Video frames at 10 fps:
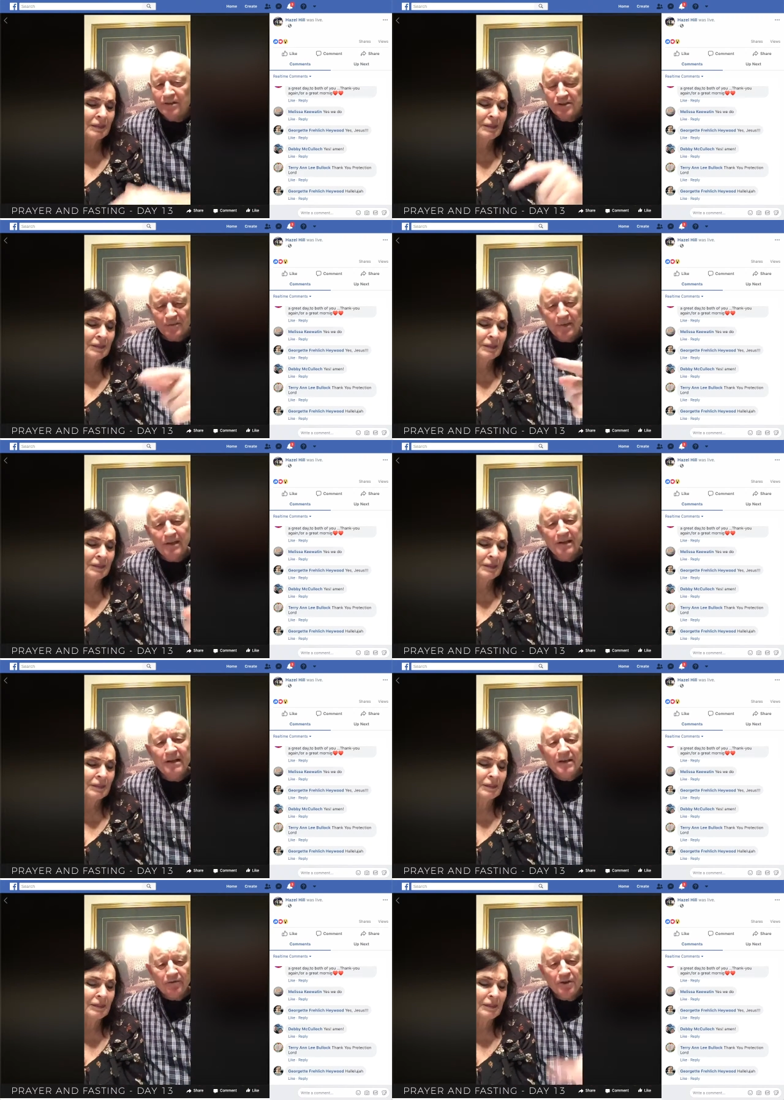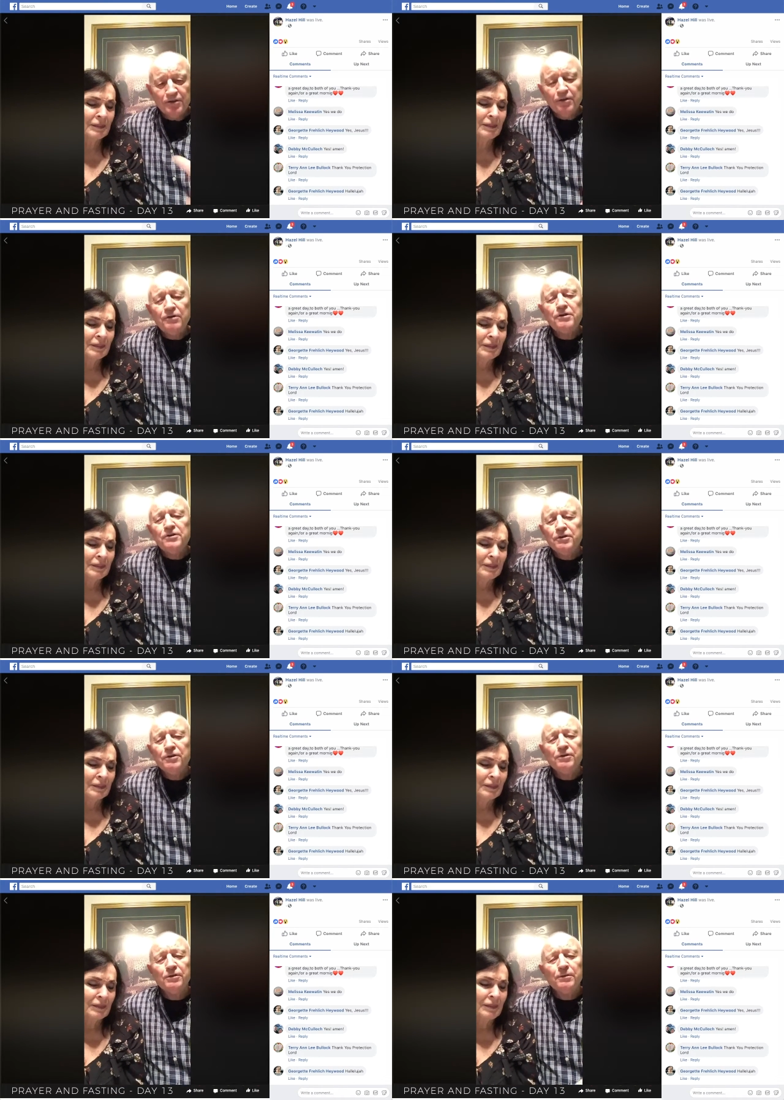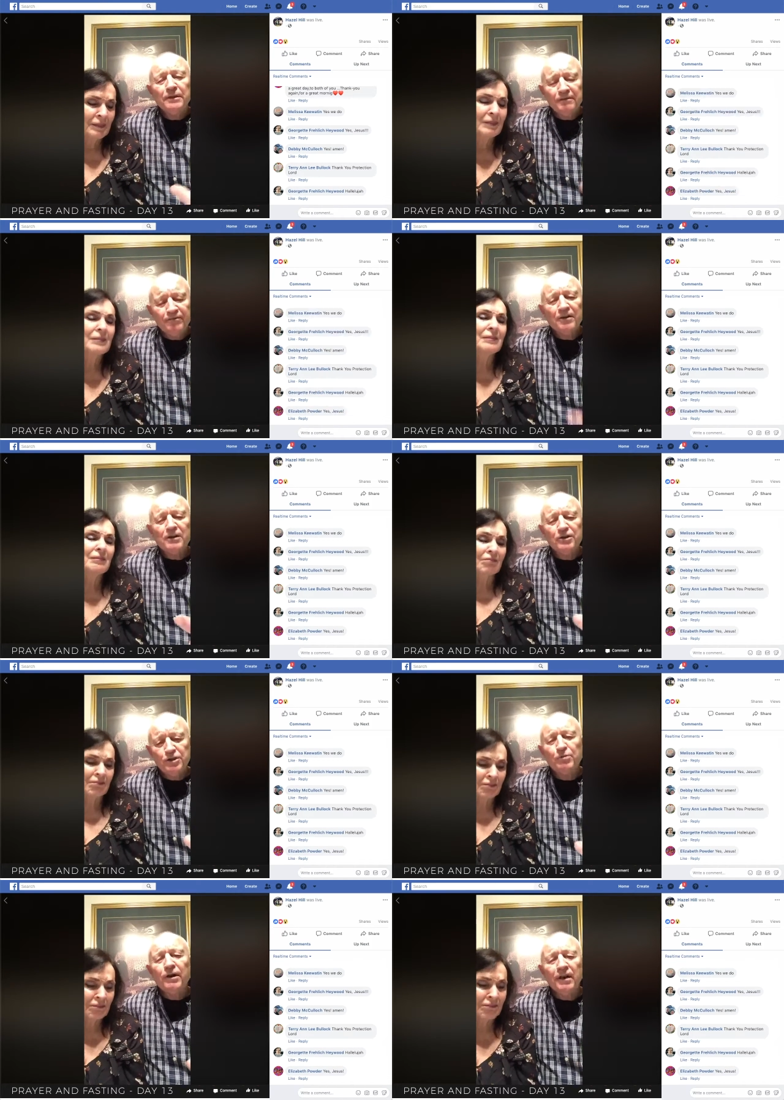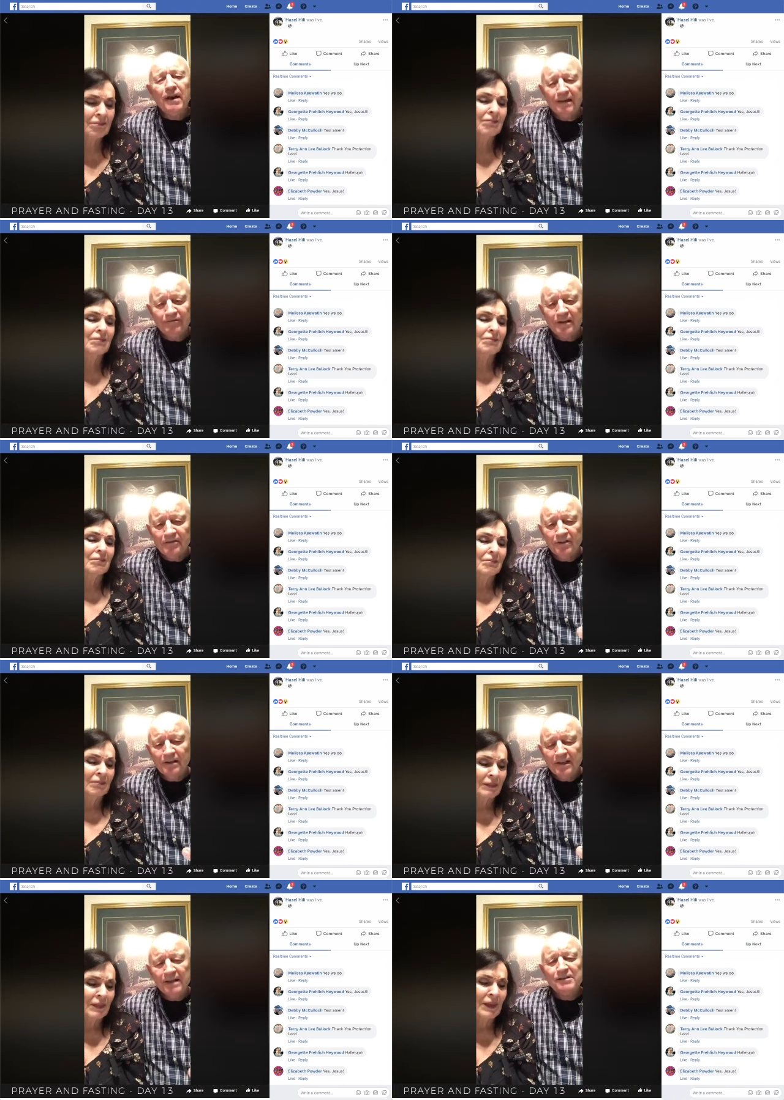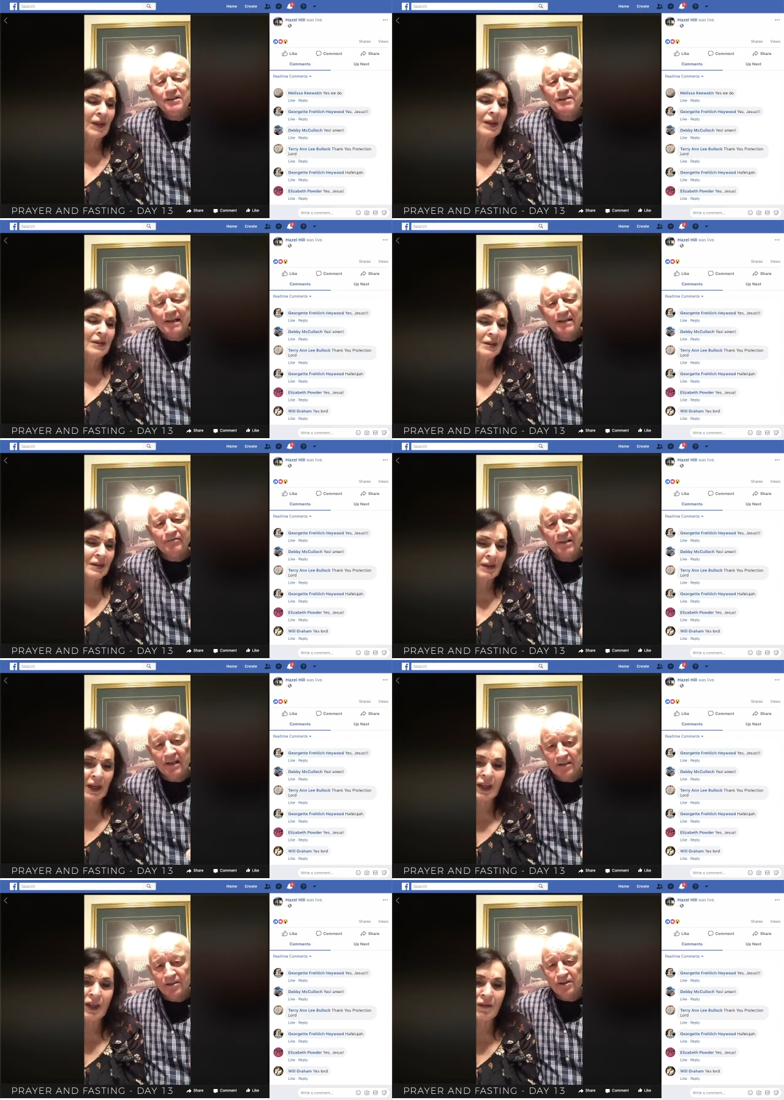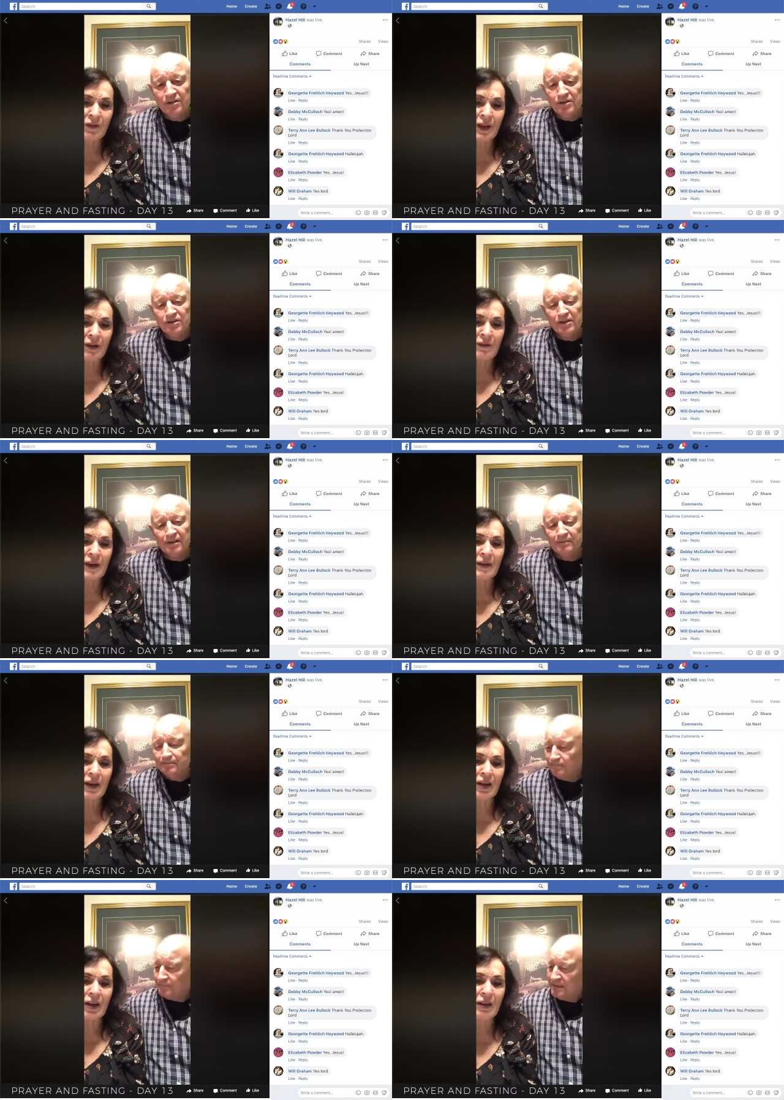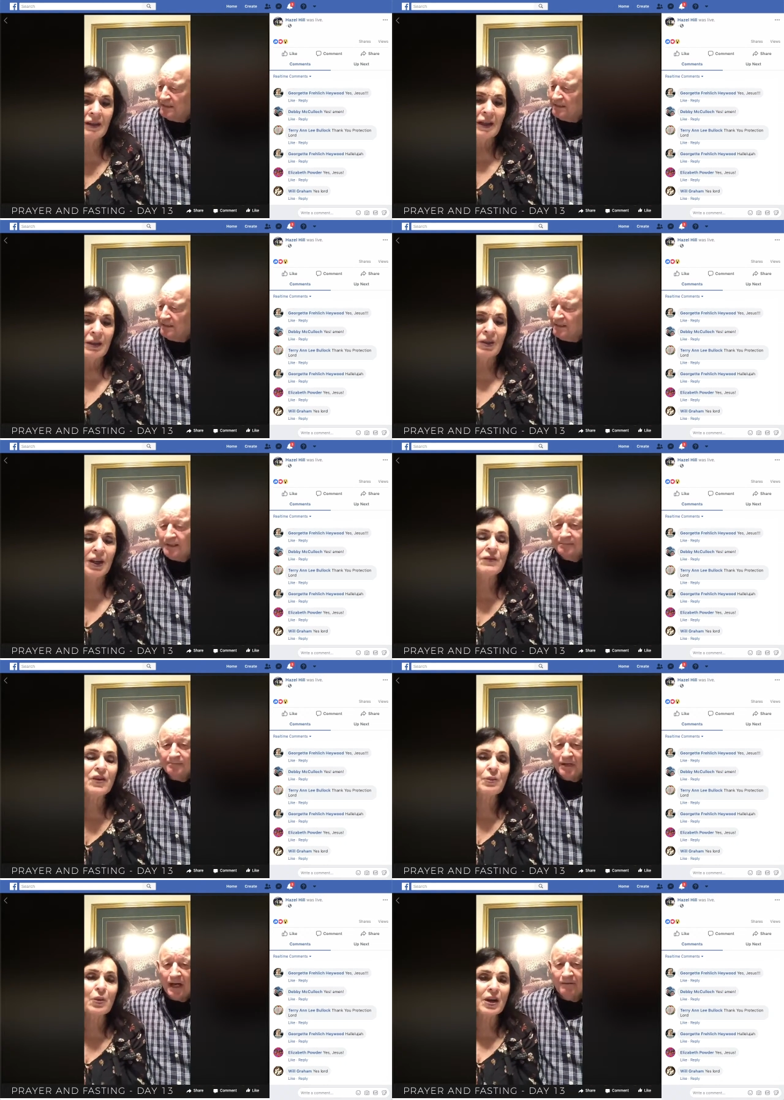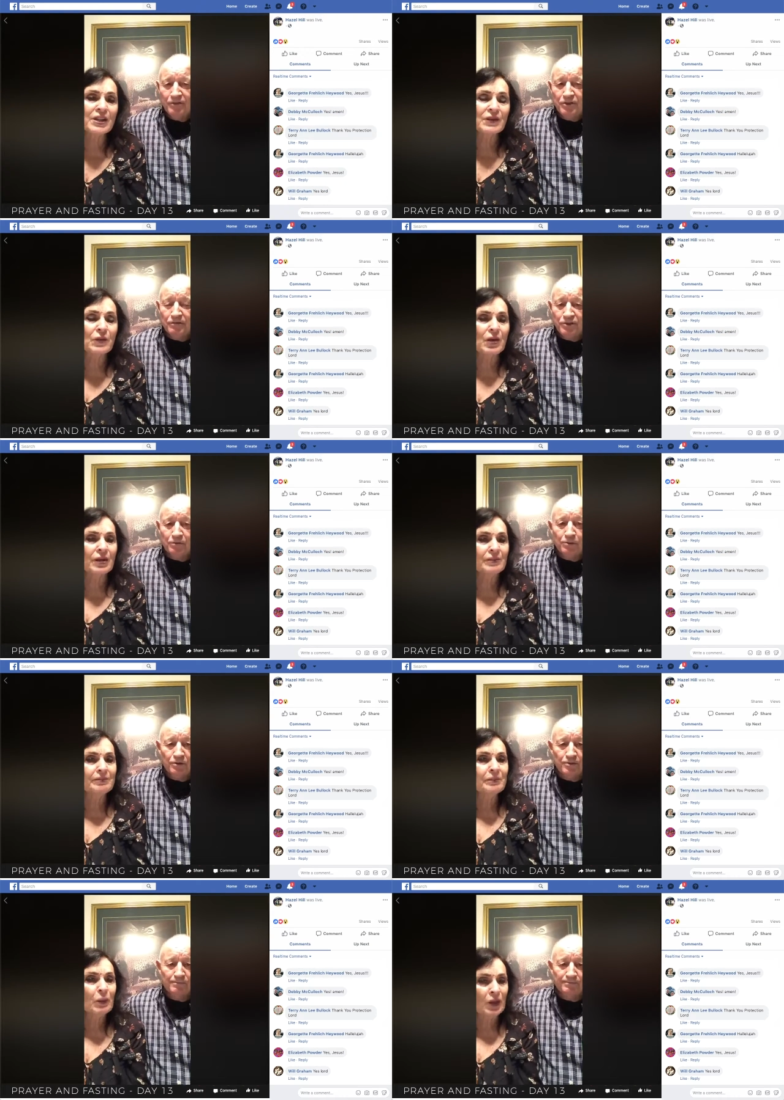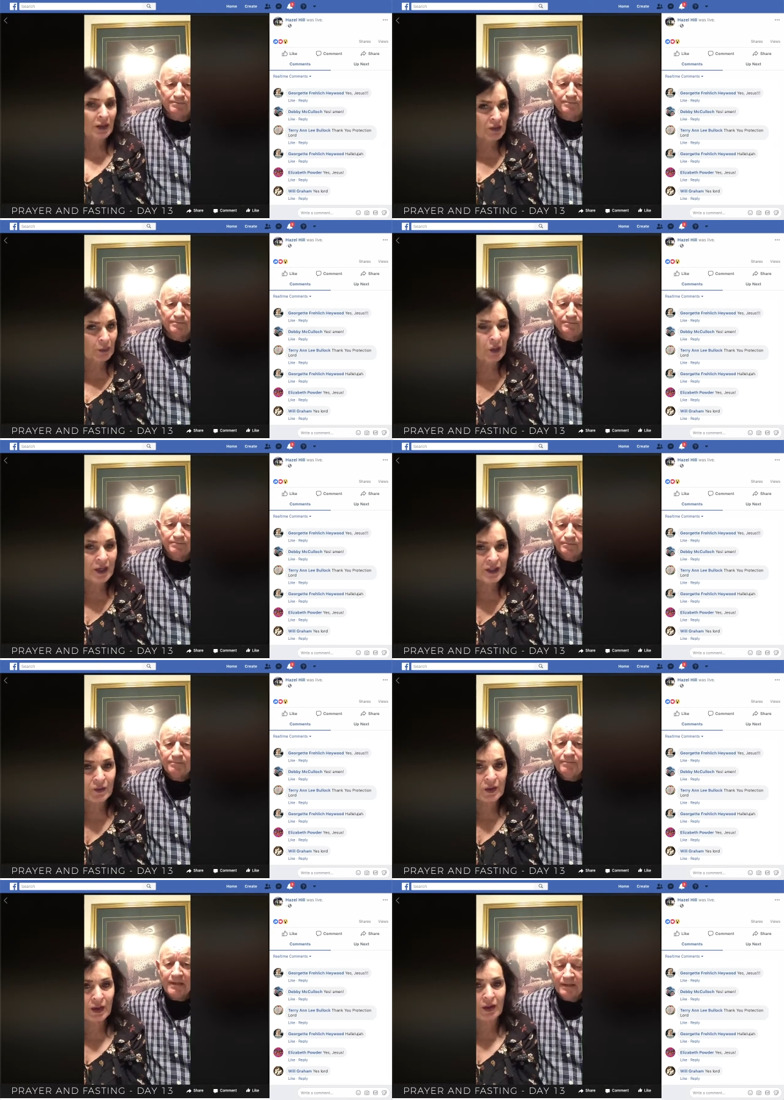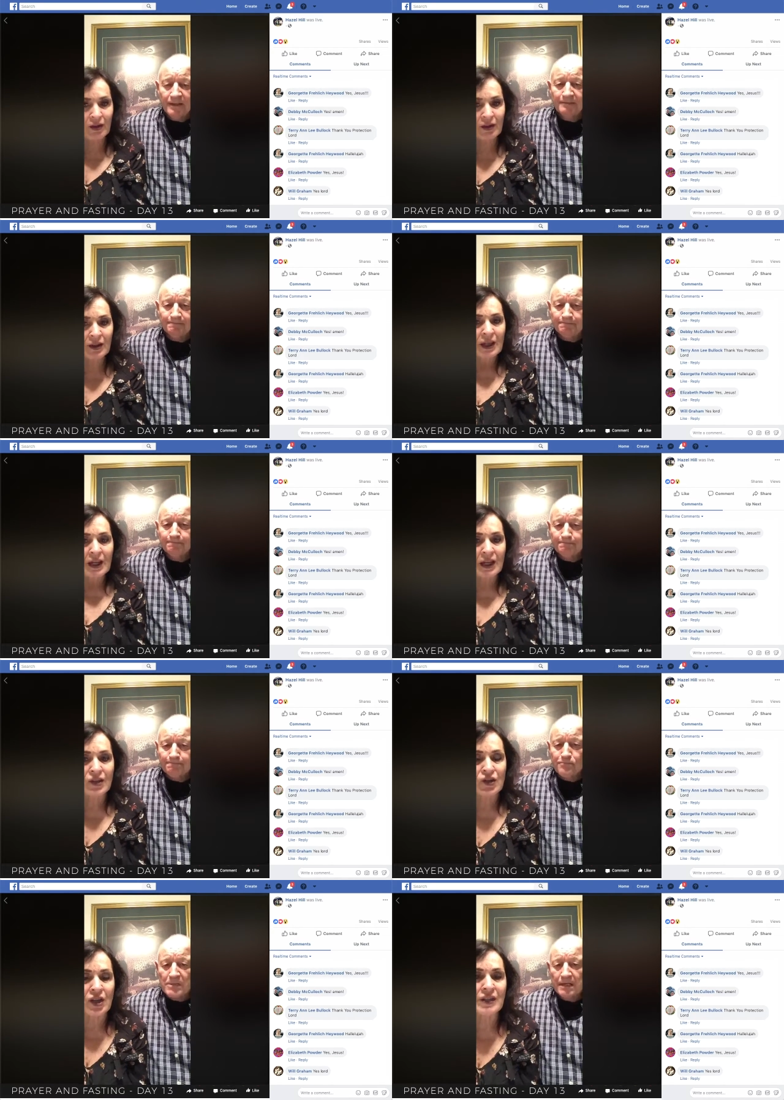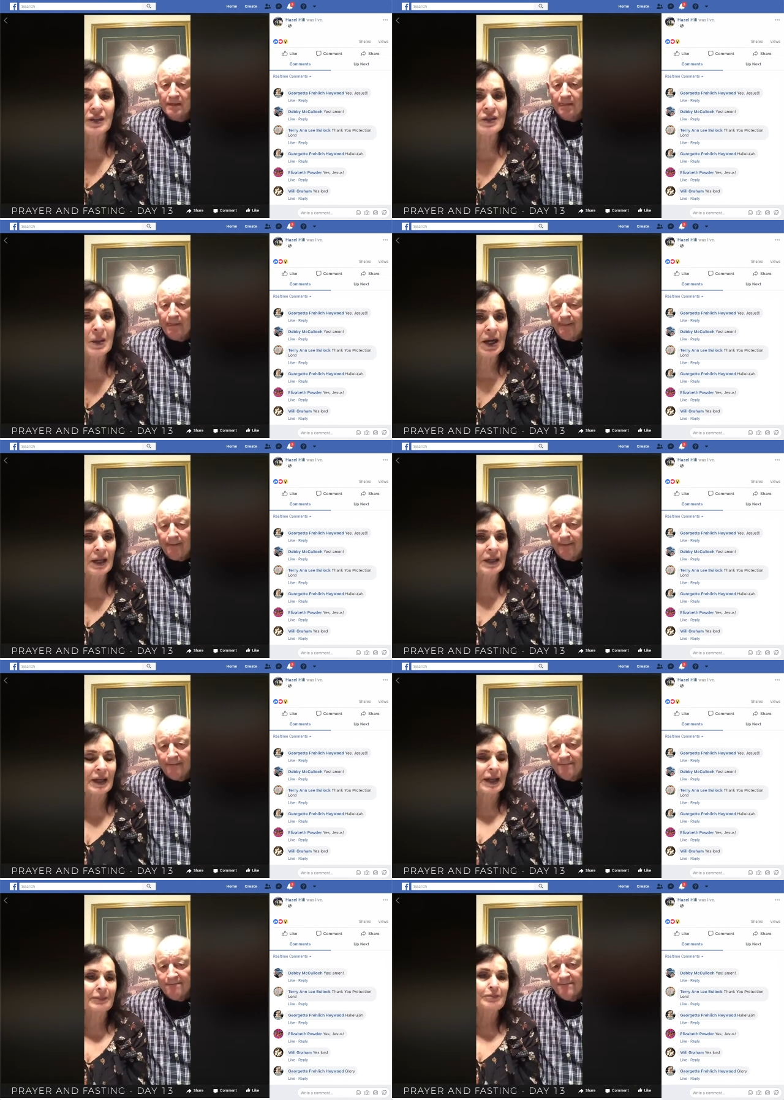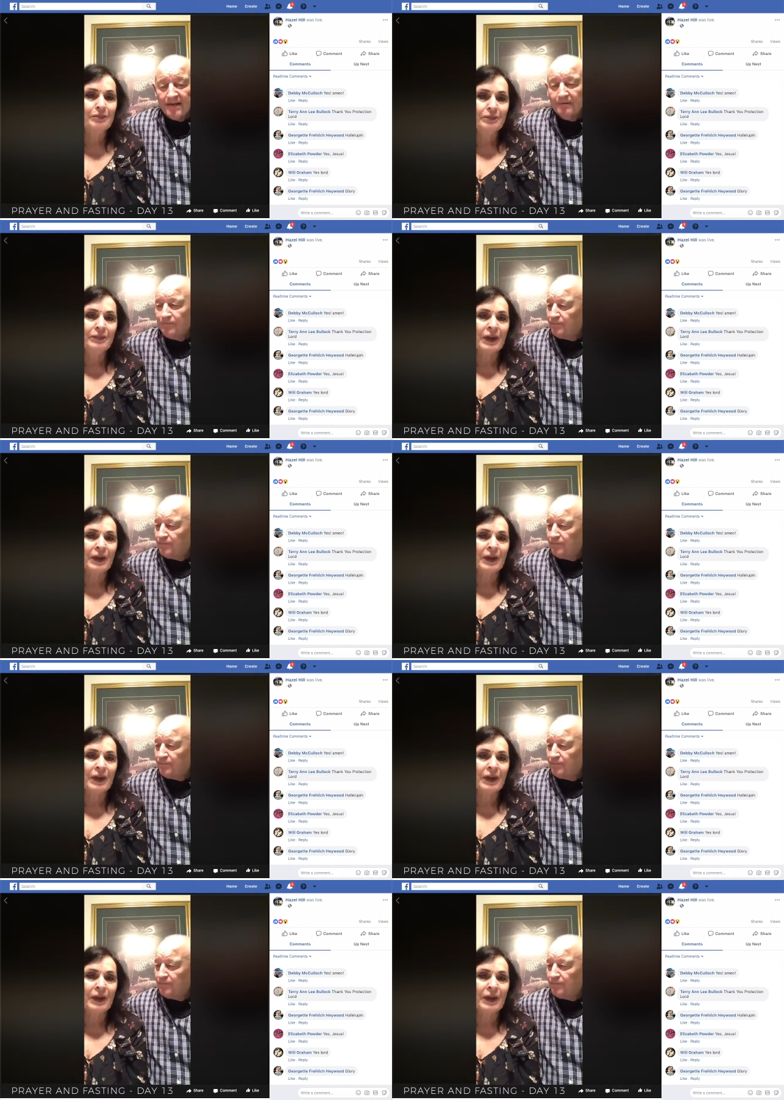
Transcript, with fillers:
Speaker 1: is and may they return to you, Father, because you are the life giver. And I say thank you for that thank in Jesus' that, name. Father
Speaker 2: God. We yeah, give you praise for souls. it. We give you praise for it, Lord. Yeah. In Jesus' mighty name. Yeah.